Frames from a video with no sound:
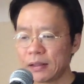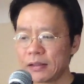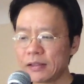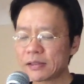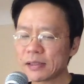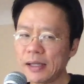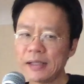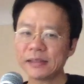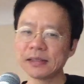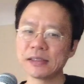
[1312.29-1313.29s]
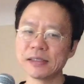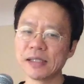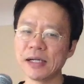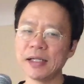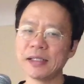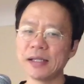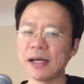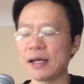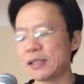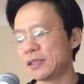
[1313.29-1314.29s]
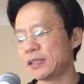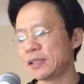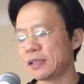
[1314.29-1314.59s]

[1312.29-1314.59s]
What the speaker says: this class is designed as